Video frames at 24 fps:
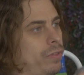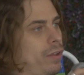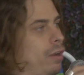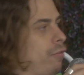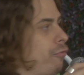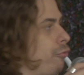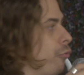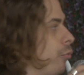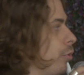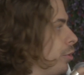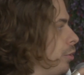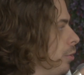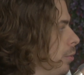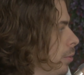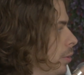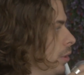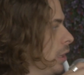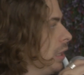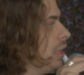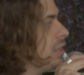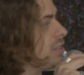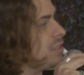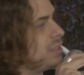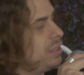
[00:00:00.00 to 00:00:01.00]
there for you
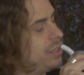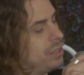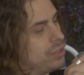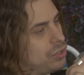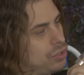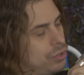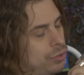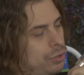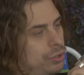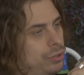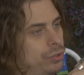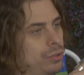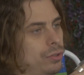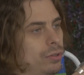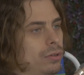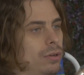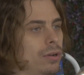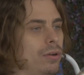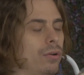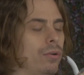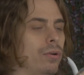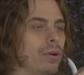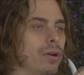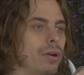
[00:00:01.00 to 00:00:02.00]
and listening to
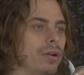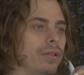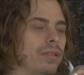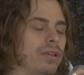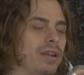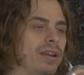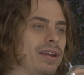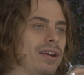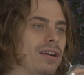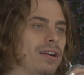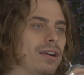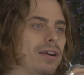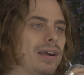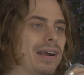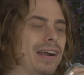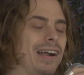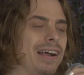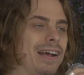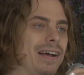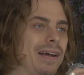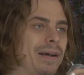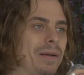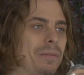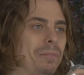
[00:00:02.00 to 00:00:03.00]
you, or they
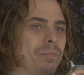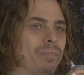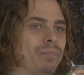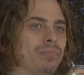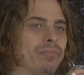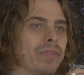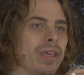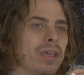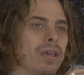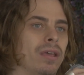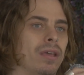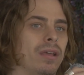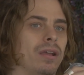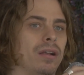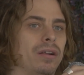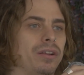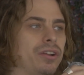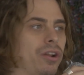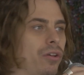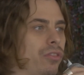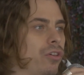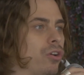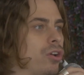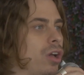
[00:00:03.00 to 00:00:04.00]
are,
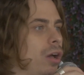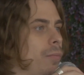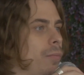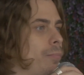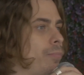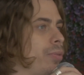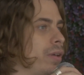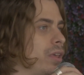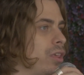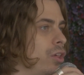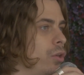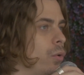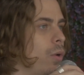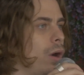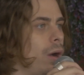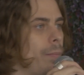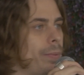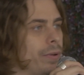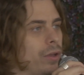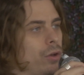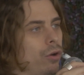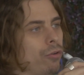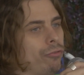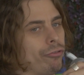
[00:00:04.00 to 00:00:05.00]
they'll come pick you up
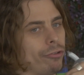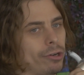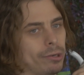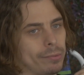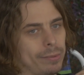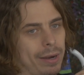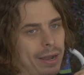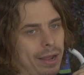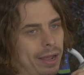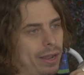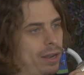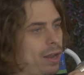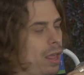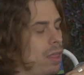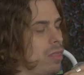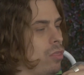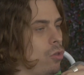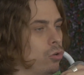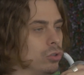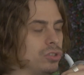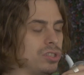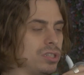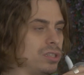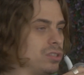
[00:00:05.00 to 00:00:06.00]
and go for a ride, and
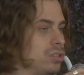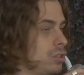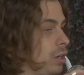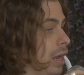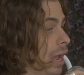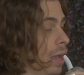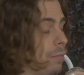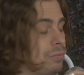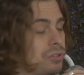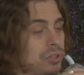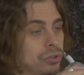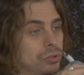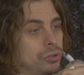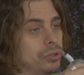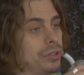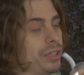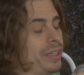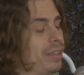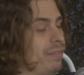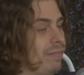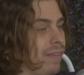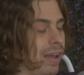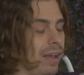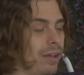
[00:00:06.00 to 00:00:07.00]
those things are
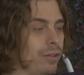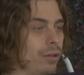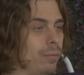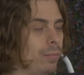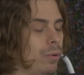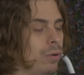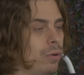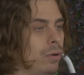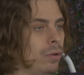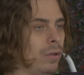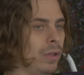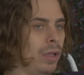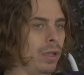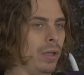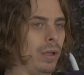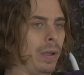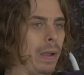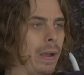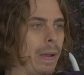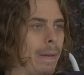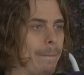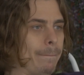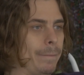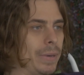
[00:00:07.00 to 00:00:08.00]
absolutely invaluable.
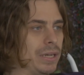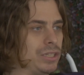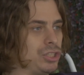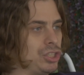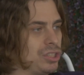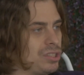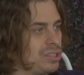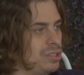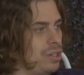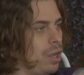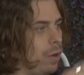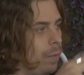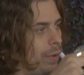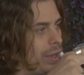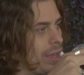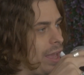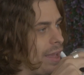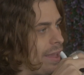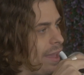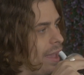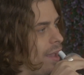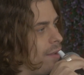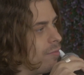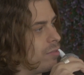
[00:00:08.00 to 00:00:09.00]
But just knowing
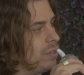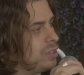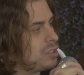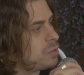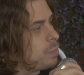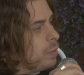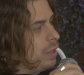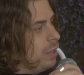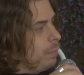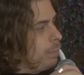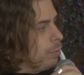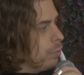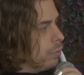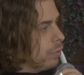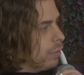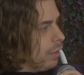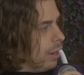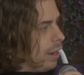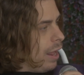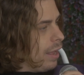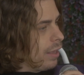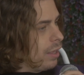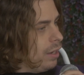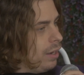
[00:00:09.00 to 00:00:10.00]
I have these people
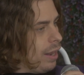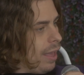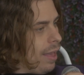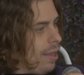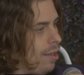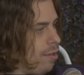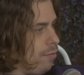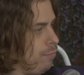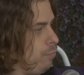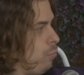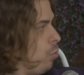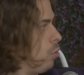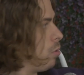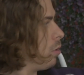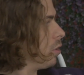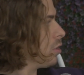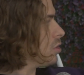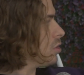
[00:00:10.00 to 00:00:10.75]
that I can have more